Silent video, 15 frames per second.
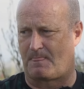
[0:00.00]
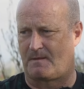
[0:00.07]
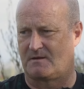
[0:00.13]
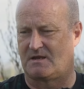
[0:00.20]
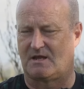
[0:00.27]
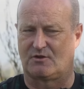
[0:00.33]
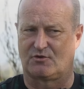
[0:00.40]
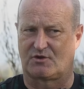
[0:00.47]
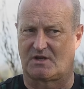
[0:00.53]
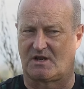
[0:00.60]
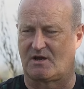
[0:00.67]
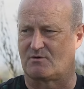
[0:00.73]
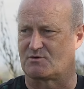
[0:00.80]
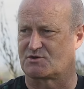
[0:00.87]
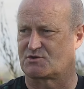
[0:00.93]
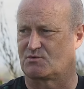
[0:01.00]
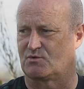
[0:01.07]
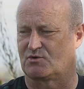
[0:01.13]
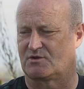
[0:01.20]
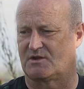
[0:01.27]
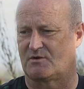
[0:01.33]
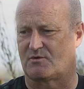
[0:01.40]
looking at our
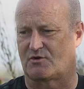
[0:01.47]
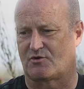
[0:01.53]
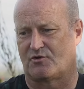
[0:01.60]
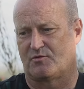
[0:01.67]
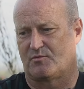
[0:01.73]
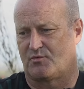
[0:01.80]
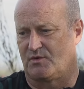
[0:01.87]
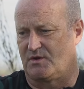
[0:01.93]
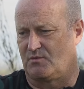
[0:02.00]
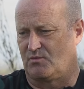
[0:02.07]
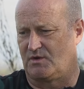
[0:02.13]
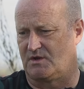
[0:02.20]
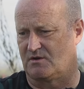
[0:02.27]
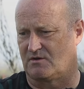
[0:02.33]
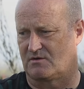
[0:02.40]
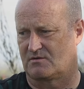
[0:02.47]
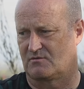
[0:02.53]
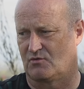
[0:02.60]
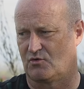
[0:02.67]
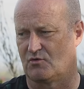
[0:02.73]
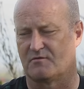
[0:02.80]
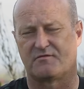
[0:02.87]
squad and our group, we are
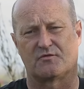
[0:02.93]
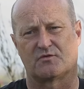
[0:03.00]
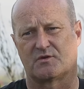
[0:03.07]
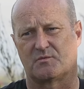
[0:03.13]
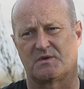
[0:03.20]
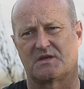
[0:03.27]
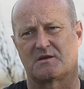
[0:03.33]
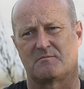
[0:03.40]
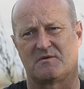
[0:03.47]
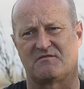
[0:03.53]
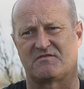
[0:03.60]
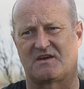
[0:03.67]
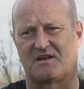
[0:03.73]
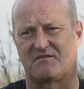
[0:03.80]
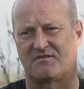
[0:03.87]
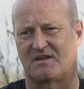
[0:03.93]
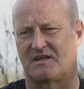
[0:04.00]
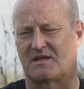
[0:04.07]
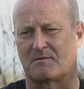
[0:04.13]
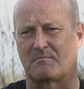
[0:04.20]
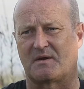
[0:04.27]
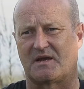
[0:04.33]
hopeful that we can be very, very
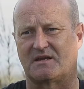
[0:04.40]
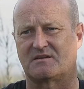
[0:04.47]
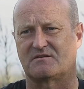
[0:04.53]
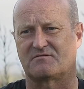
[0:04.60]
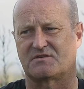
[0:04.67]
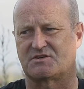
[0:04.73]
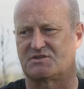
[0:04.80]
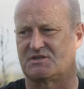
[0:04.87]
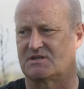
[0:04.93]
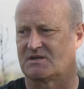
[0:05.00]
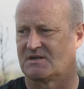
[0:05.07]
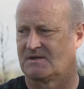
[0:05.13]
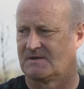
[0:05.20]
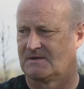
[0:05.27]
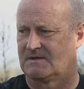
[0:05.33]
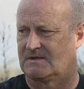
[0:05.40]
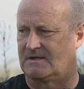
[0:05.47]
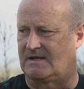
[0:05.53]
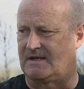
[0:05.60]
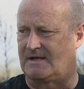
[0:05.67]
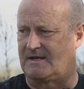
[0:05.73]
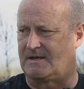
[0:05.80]
competitive this year.
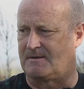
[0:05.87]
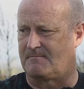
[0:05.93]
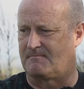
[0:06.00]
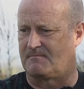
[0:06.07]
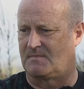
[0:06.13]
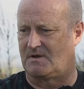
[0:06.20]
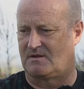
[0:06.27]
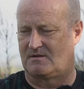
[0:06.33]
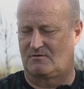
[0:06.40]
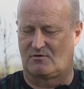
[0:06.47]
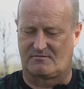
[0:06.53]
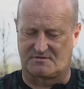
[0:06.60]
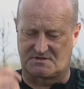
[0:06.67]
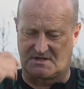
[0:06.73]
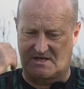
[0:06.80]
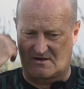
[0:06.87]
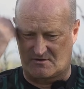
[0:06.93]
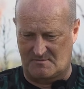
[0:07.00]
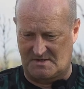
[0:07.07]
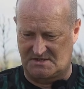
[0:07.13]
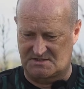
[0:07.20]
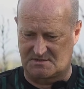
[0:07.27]
Obviously, that
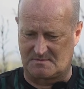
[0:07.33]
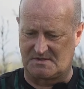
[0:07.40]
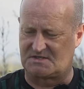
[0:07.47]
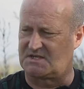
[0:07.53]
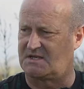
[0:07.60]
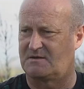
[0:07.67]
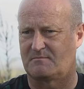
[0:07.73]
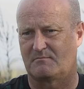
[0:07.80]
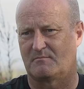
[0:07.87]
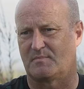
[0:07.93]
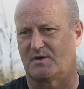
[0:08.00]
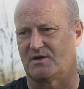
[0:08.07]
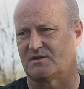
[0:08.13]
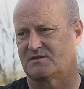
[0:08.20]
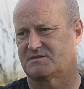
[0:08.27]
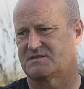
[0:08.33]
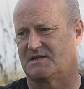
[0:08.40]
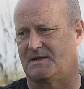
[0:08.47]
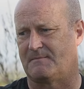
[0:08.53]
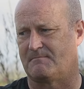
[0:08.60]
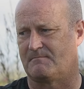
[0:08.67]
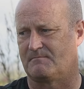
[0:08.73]
remains to be seen, but
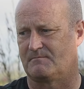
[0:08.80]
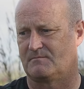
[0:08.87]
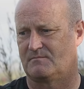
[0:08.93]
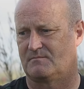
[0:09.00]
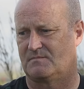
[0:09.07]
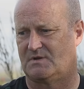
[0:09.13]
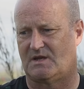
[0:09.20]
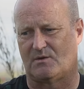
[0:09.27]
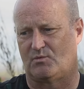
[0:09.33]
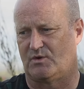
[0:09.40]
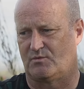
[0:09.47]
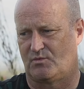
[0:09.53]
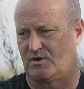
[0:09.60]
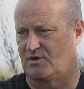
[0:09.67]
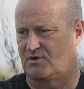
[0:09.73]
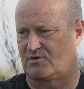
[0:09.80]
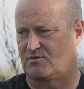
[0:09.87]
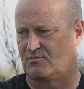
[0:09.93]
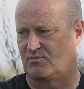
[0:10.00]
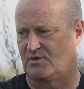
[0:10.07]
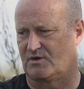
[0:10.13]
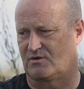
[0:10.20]
we're
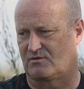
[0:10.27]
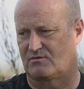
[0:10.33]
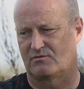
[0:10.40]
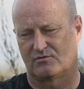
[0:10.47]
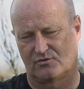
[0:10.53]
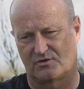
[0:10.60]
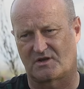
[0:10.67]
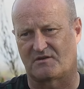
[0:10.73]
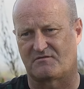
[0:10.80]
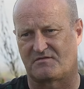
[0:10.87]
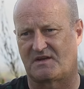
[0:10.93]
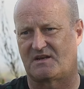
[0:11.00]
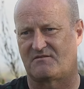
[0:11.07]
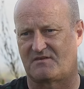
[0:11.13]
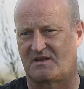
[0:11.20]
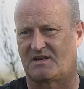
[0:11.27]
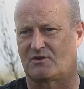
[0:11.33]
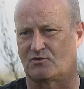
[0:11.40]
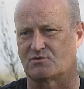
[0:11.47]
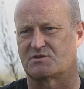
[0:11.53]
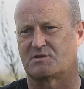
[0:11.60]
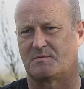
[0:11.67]
looking very, very
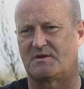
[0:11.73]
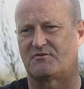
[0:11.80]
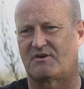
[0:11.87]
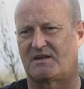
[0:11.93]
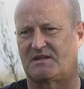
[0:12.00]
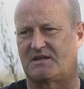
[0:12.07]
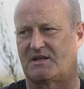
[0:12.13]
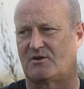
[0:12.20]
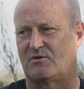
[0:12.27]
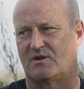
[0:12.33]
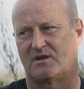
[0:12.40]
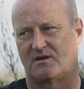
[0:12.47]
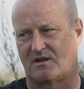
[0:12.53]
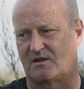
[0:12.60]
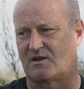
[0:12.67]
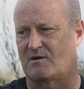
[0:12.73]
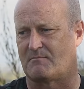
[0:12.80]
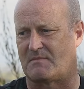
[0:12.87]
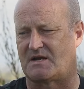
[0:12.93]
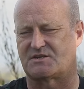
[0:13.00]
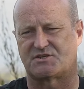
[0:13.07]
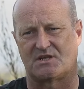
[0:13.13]
close to being ready now, and come
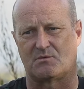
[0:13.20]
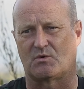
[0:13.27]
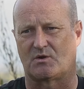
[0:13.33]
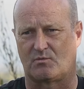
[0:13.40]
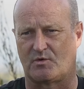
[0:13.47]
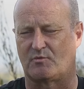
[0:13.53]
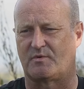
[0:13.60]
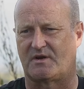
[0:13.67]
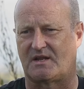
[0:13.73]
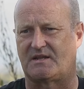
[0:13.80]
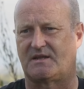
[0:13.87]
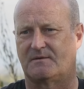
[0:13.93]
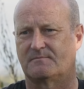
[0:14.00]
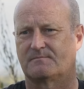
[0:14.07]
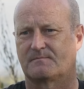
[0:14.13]
match day one, we'll be ready.